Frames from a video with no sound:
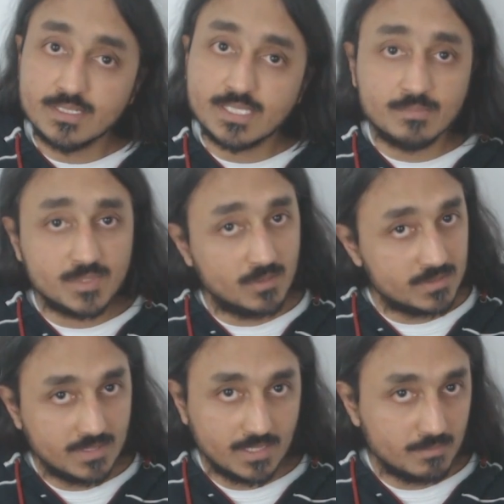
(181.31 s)
in some
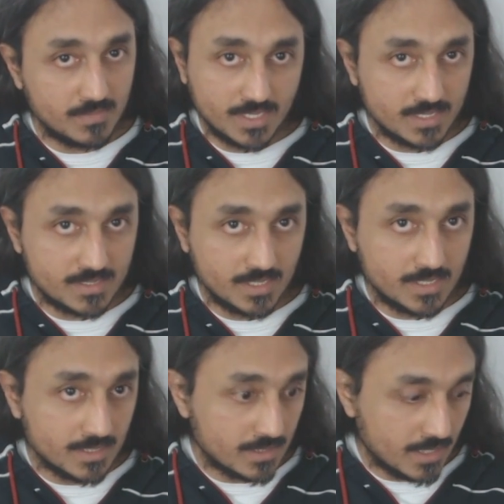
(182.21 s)
songs there is
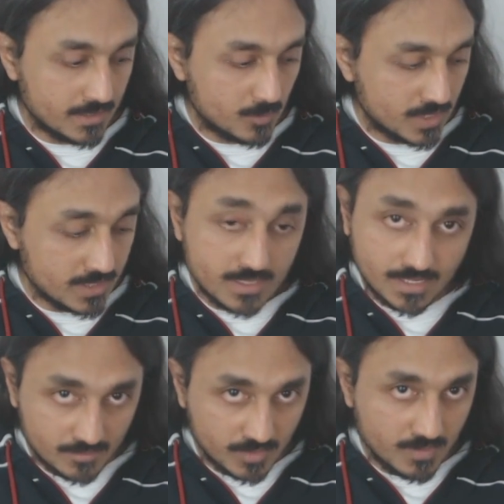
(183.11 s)
needed. Another one is
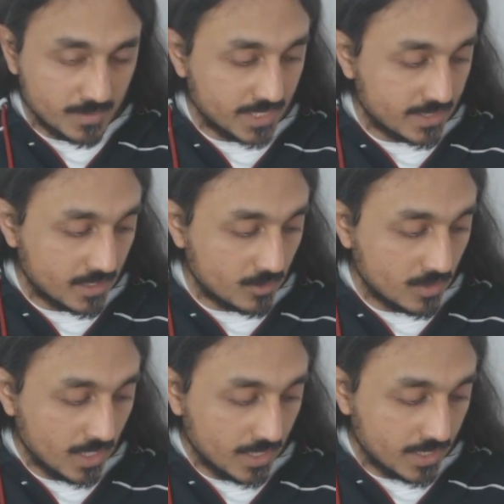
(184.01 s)
like the one we played
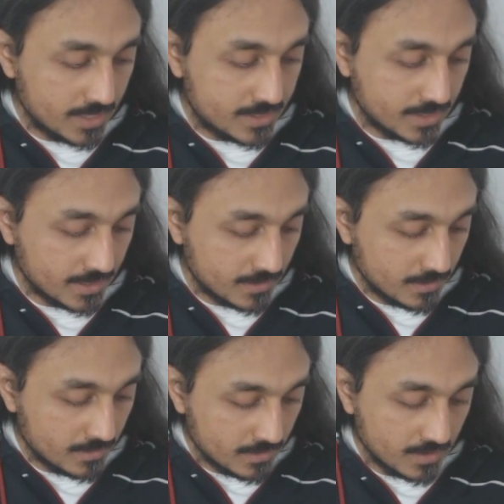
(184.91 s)
now, hit 10,
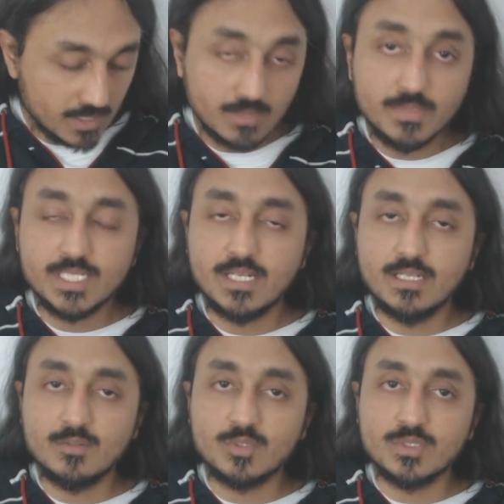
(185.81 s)

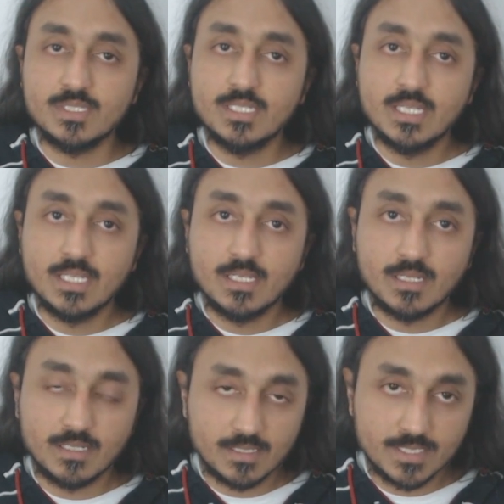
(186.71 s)
immediately go to the
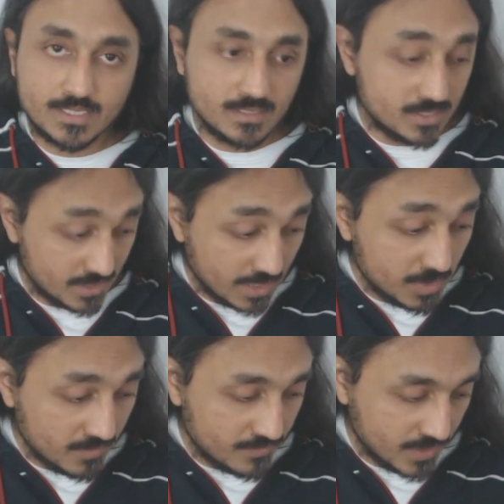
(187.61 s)
destination.
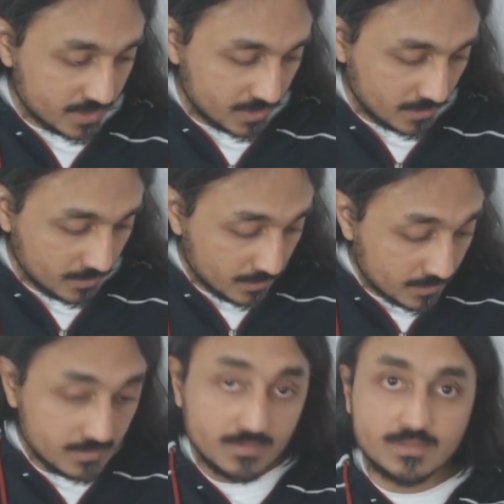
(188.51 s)
Can be even faster.
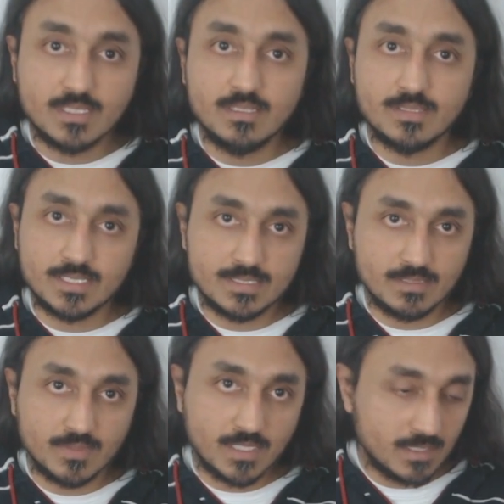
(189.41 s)
See,
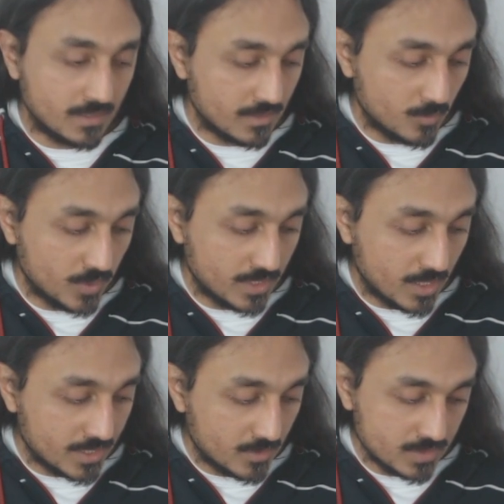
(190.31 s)
that's even like we are
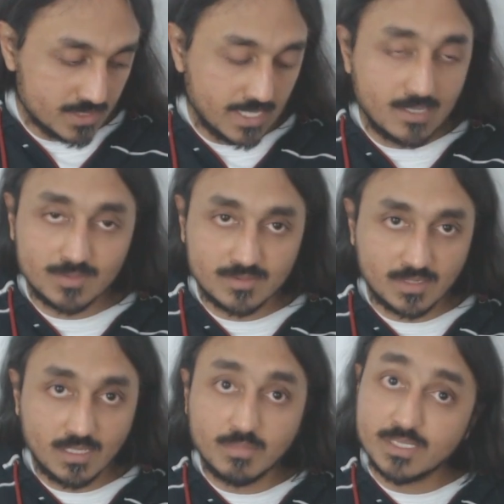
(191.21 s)
not at all staying on the
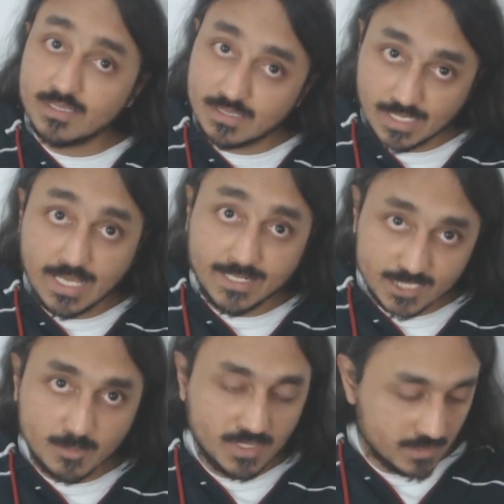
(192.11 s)
3, but the 3
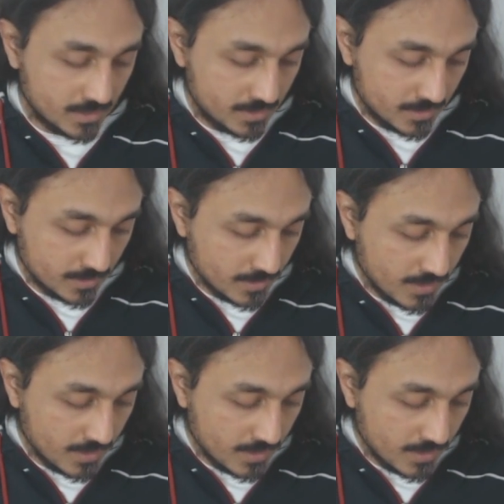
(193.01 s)
has to be heard